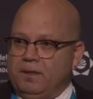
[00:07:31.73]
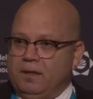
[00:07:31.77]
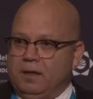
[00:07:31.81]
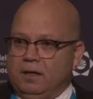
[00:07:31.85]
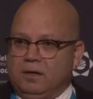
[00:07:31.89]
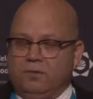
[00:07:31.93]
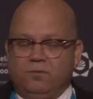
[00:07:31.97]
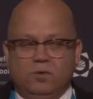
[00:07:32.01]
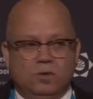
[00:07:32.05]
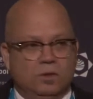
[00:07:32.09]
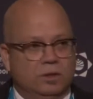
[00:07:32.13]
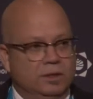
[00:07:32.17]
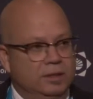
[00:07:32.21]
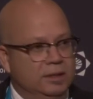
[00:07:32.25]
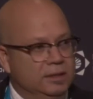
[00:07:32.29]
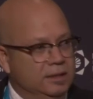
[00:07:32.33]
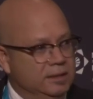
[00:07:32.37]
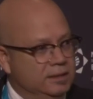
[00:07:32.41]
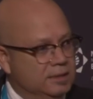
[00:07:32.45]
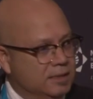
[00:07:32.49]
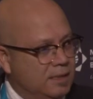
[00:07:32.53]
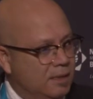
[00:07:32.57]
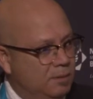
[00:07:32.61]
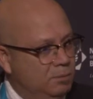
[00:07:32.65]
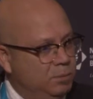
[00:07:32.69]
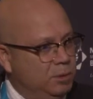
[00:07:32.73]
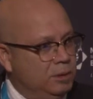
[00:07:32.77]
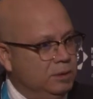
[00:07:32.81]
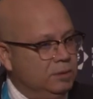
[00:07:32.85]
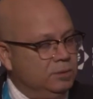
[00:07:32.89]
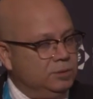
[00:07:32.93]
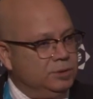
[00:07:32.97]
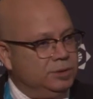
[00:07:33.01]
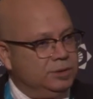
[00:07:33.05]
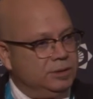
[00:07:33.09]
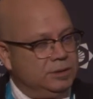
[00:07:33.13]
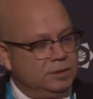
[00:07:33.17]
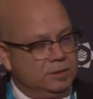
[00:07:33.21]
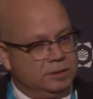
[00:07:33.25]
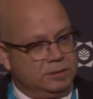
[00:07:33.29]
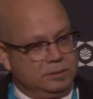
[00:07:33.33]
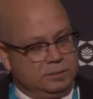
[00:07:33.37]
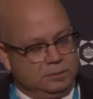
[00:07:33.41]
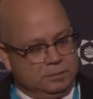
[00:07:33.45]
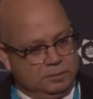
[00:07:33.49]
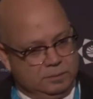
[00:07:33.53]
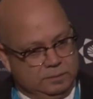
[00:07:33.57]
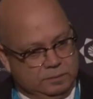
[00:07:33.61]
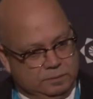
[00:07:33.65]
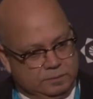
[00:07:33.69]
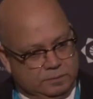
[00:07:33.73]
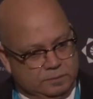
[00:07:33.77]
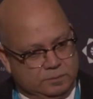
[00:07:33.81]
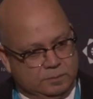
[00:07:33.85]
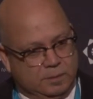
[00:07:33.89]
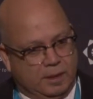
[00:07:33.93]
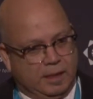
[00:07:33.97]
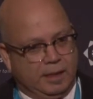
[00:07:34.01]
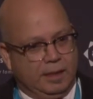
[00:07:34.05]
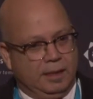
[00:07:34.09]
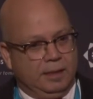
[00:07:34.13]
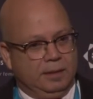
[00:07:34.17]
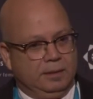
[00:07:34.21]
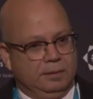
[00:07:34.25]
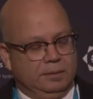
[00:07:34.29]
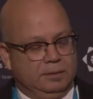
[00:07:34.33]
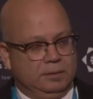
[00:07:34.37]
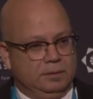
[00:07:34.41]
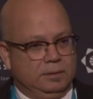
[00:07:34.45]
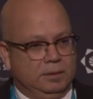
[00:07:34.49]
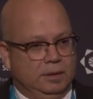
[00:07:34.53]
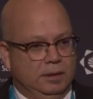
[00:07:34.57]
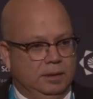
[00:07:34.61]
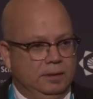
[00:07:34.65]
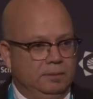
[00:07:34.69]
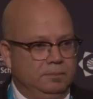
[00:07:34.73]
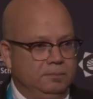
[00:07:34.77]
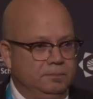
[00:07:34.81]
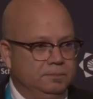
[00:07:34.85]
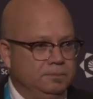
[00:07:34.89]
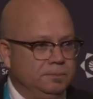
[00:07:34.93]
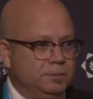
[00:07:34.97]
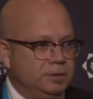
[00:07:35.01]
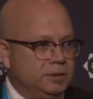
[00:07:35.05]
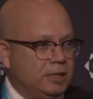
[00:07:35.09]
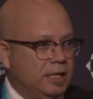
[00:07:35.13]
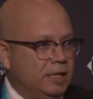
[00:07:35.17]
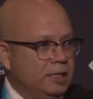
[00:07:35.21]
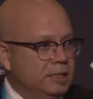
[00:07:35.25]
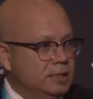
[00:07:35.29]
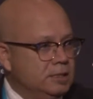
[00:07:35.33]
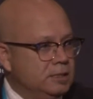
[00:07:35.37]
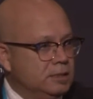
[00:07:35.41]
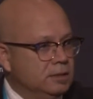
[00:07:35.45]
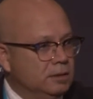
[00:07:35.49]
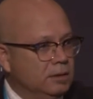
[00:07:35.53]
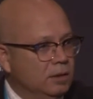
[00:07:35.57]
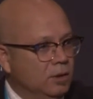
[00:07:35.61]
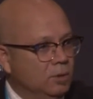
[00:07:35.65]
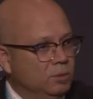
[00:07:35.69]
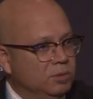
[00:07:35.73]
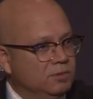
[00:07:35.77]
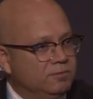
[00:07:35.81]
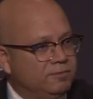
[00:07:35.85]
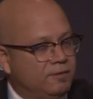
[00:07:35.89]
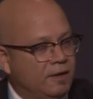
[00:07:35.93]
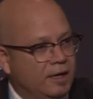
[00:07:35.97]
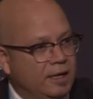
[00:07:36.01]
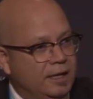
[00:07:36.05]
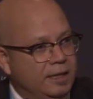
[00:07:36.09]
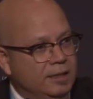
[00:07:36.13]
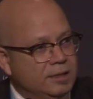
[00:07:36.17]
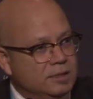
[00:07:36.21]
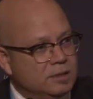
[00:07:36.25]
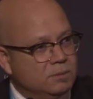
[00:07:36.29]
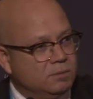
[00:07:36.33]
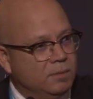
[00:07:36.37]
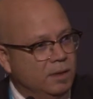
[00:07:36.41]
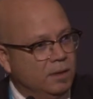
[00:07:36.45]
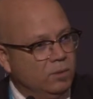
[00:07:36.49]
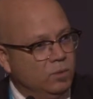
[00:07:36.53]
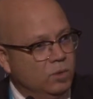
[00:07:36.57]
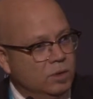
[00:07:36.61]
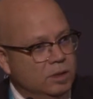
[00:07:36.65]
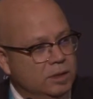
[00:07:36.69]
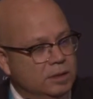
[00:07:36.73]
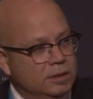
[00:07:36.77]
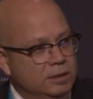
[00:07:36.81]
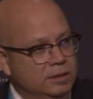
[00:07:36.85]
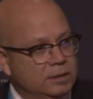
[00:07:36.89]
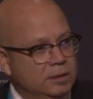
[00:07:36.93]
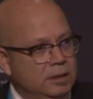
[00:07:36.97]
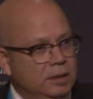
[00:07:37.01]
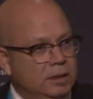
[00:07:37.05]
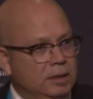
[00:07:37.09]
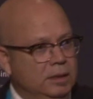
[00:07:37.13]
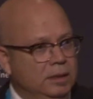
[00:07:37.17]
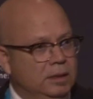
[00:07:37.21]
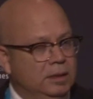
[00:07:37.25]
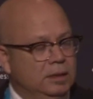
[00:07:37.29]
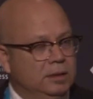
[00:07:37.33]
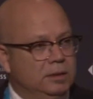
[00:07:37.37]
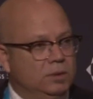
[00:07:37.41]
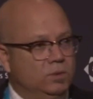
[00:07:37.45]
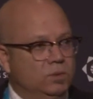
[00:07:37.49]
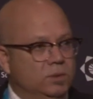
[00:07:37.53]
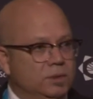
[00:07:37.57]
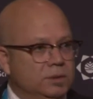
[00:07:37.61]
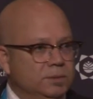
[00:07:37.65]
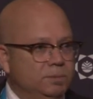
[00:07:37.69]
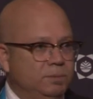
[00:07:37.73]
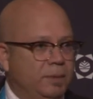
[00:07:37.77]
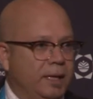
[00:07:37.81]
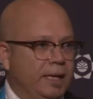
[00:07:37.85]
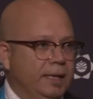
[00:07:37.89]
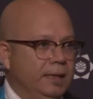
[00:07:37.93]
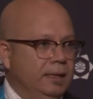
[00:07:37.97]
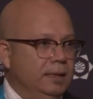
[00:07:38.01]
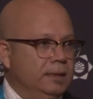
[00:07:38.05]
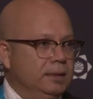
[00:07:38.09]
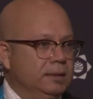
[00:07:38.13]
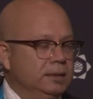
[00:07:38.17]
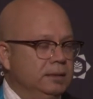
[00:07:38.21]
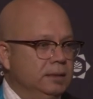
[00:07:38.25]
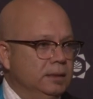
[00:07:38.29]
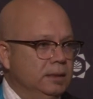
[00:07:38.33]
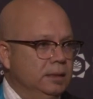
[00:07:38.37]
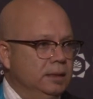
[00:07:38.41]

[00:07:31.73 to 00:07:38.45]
I'll give you a little example, which is my studies in global finance and my work at the World Bank.